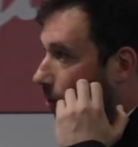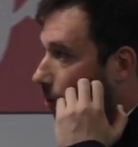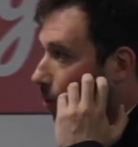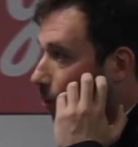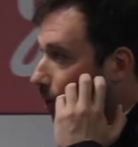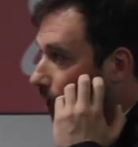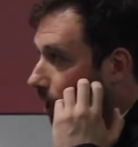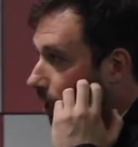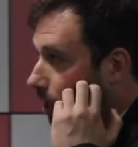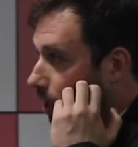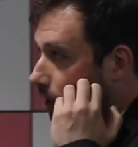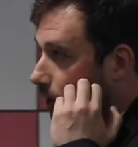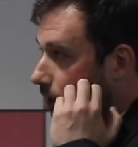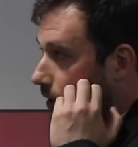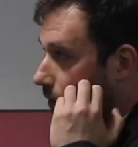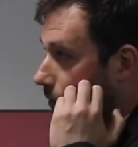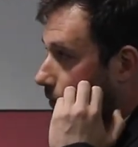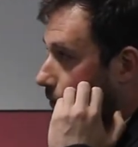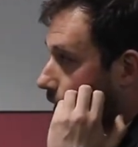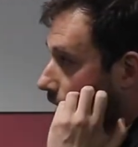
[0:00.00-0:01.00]
We
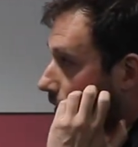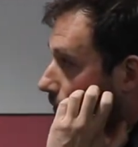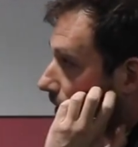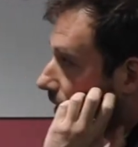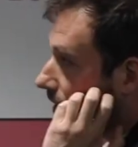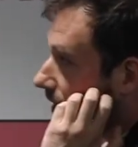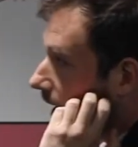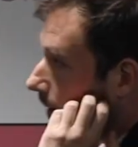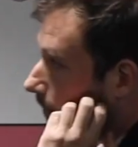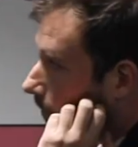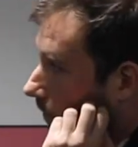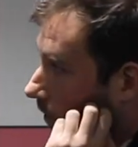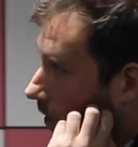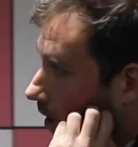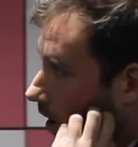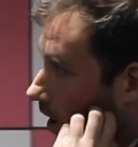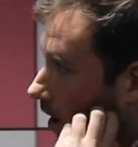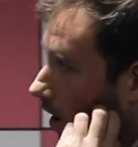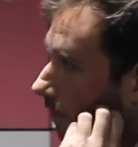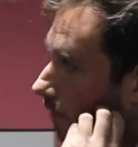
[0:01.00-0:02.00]
work with them
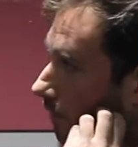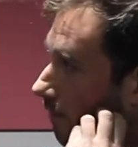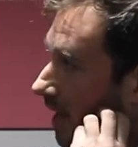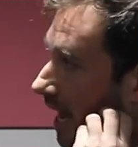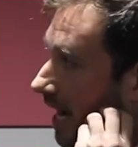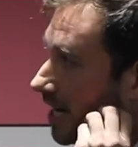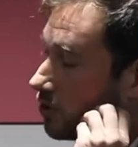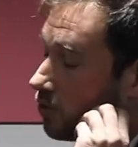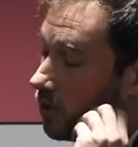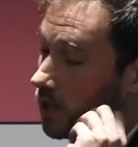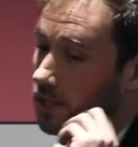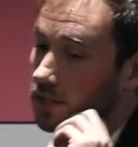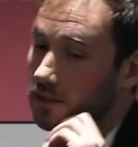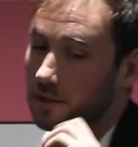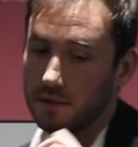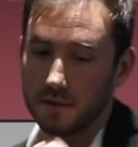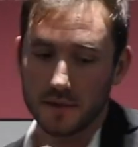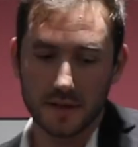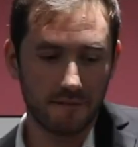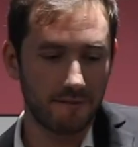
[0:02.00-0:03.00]
on
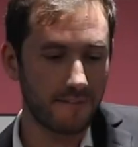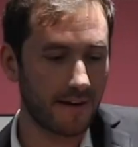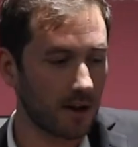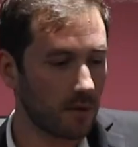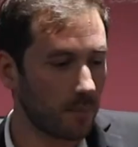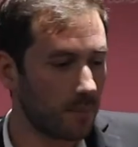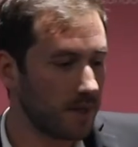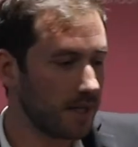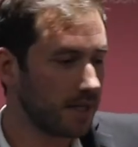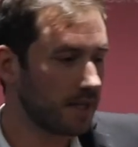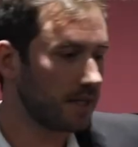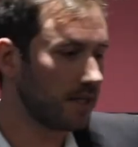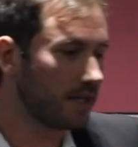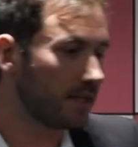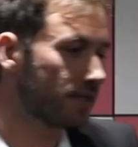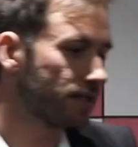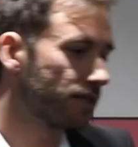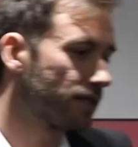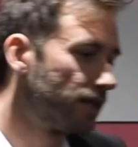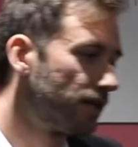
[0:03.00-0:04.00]
actually developing
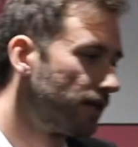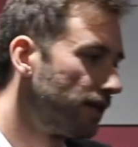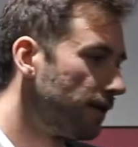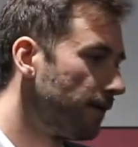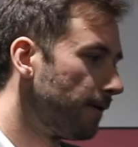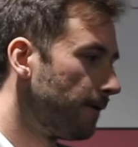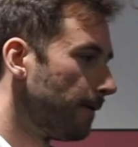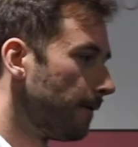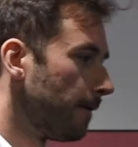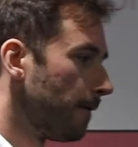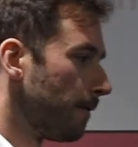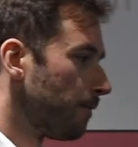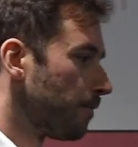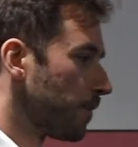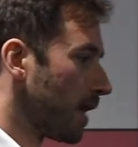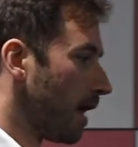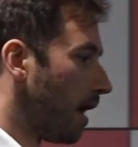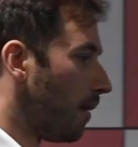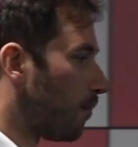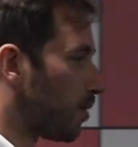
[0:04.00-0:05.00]
this
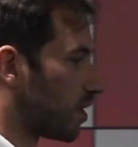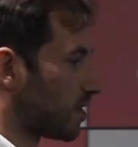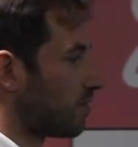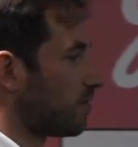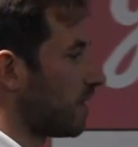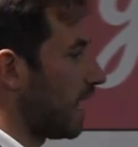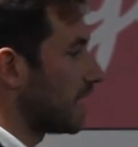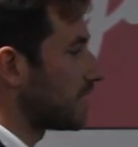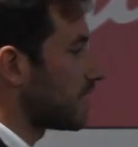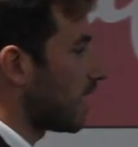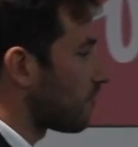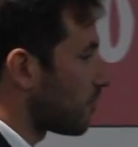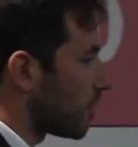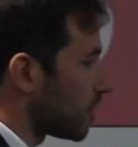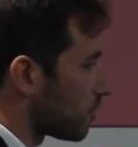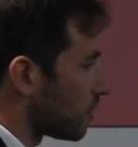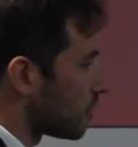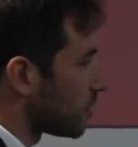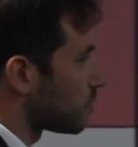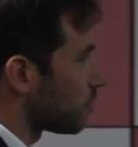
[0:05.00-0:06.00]
personalized
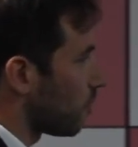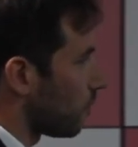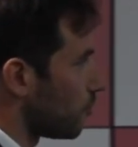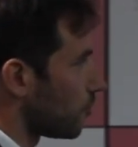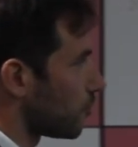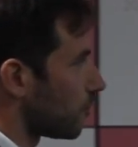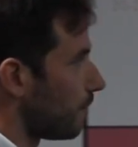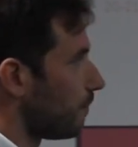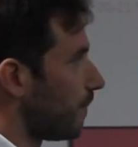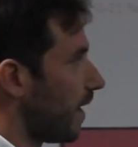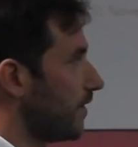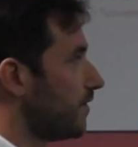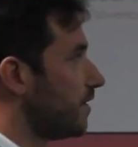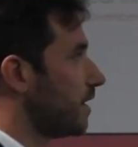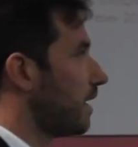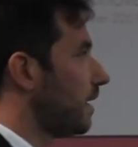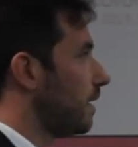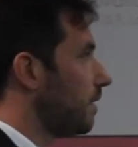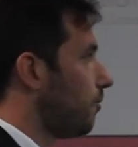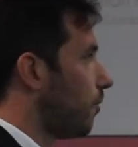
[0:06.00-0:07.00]
hydration solution.
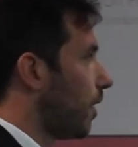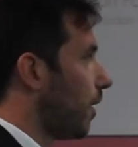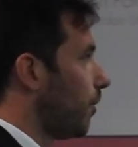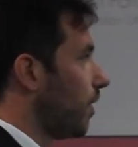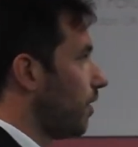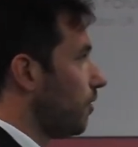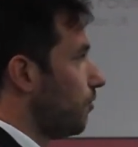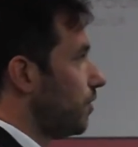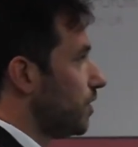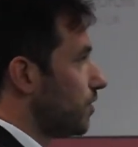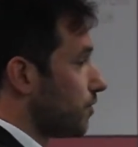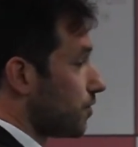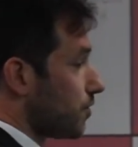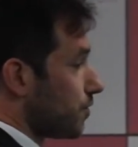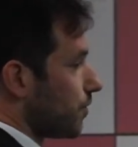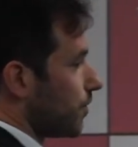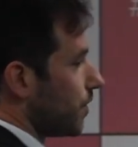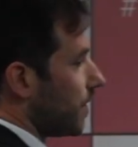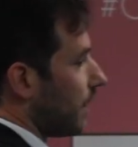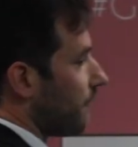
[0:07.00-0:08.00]
Basically, what we do is just
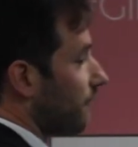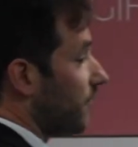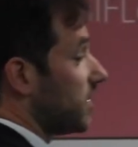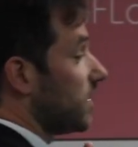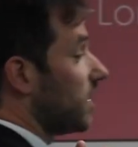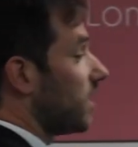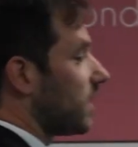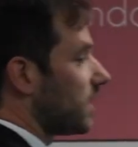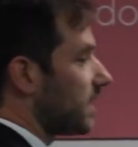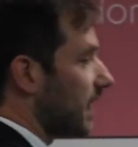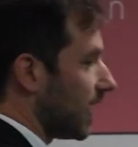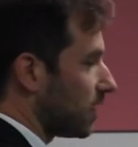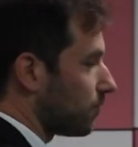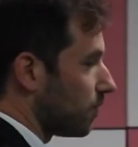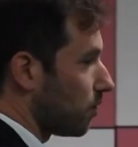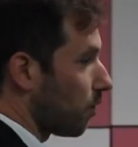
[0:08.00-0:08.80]
do a physical test.